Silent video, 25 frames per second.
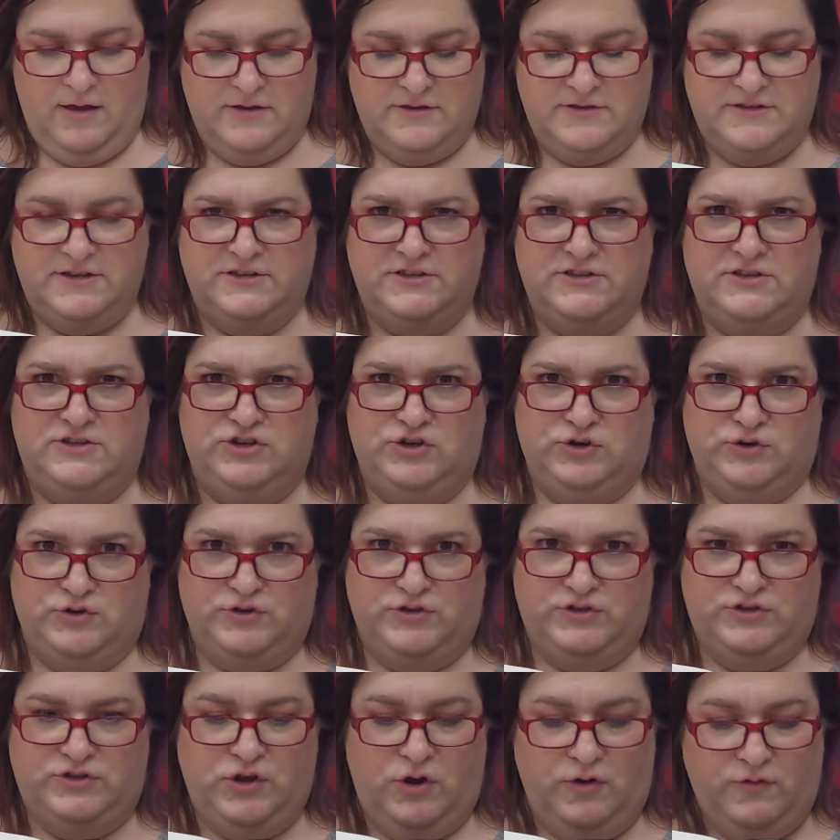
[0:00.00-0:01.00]
Does your
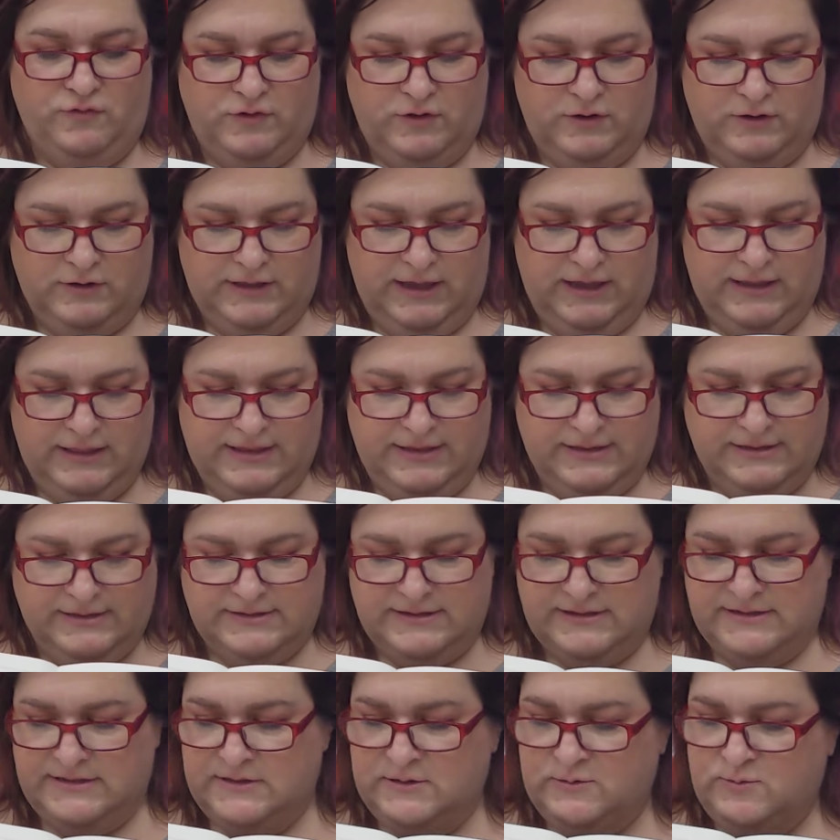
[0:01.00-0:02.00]
stove look like this?
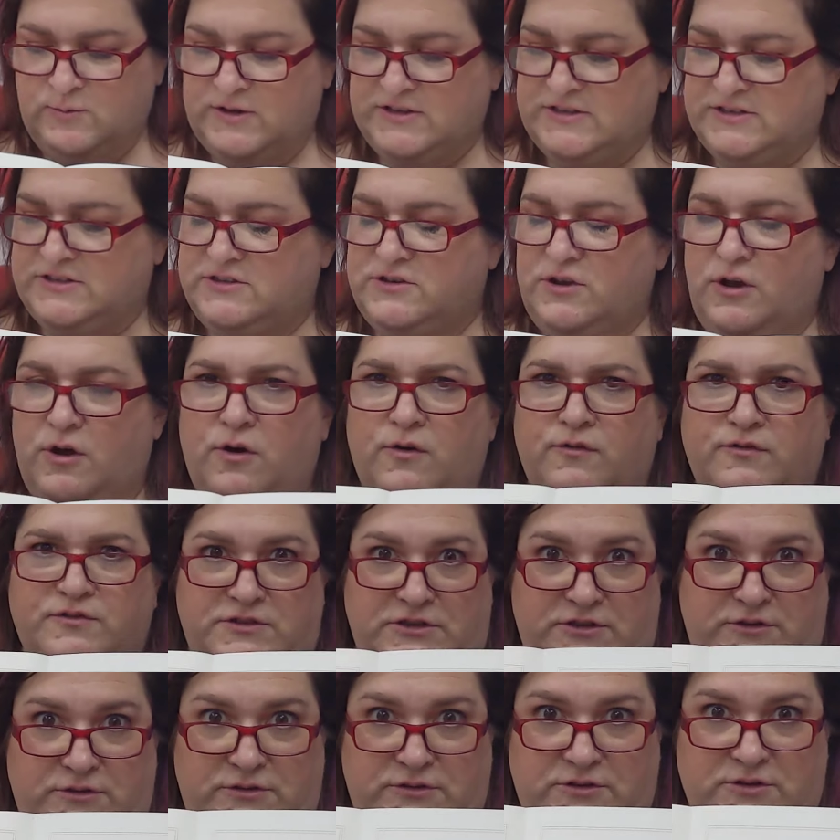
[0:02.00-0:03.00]
This is what stoves
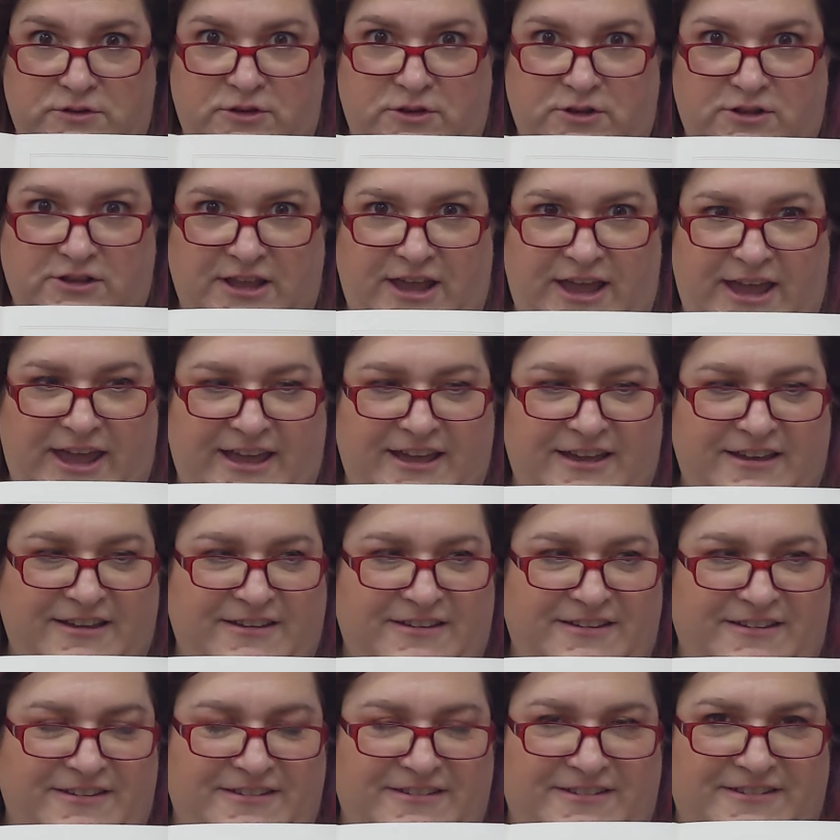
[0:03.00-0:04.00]
used to look like.
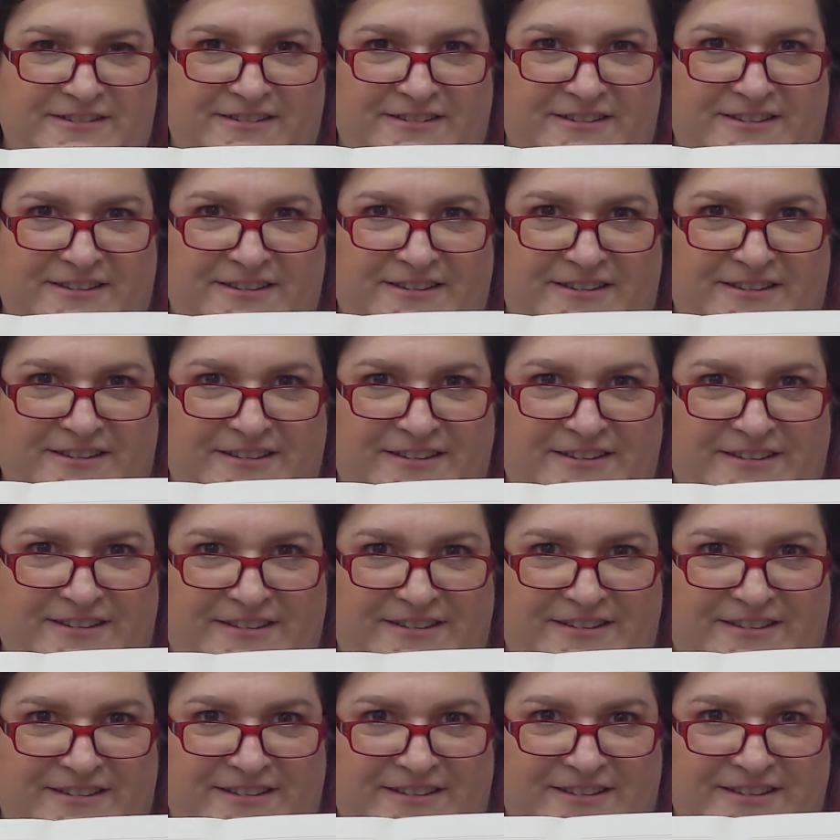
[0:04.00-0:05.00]

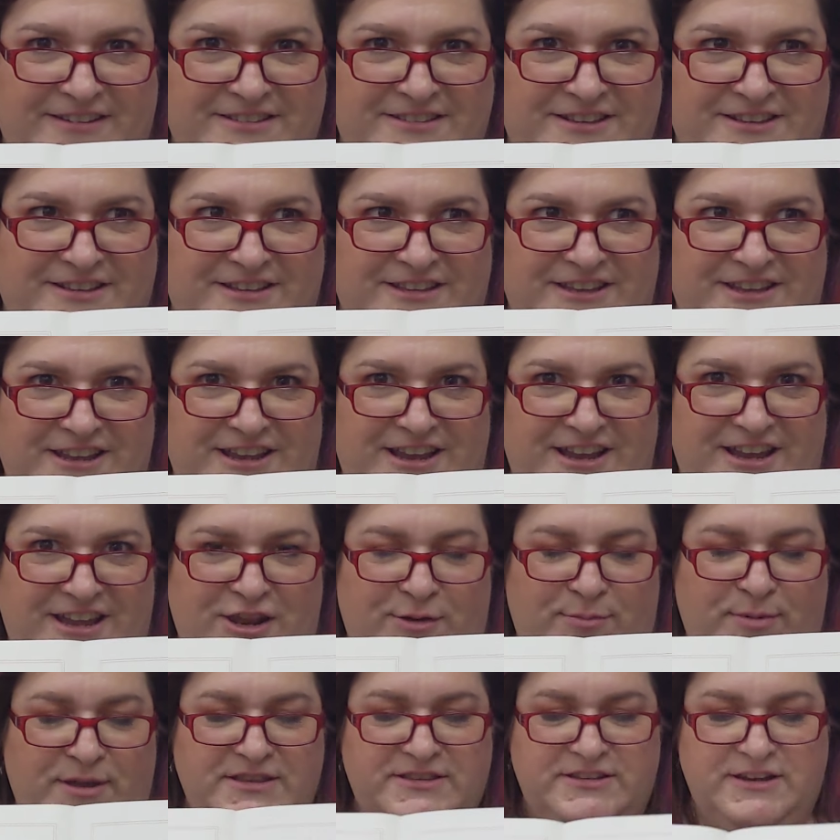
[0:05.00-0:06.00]
It's a
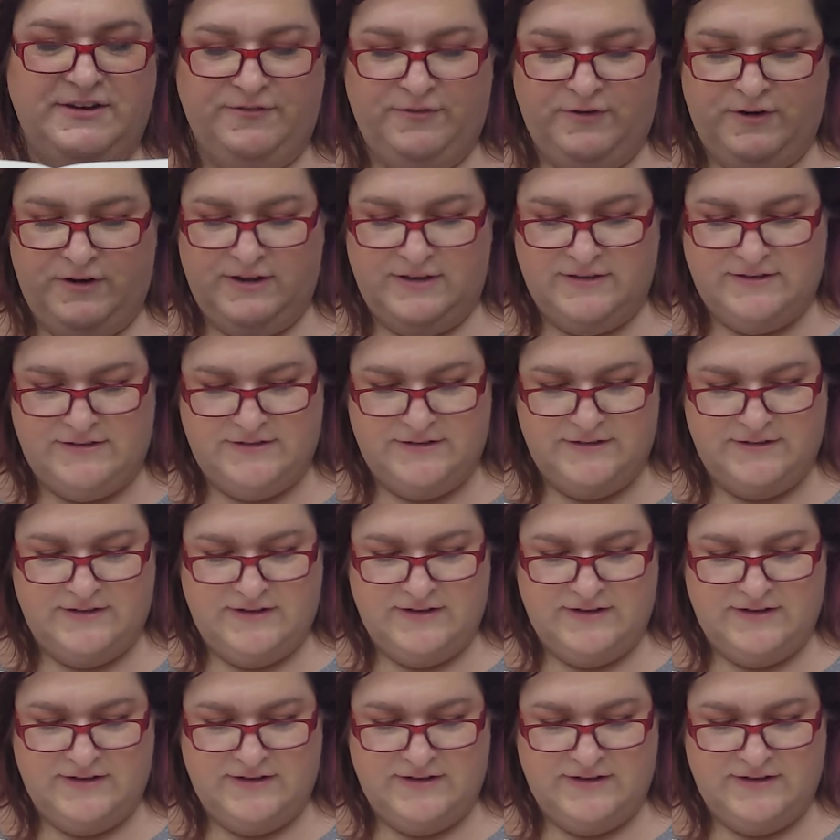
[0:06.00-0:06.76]
little bit different.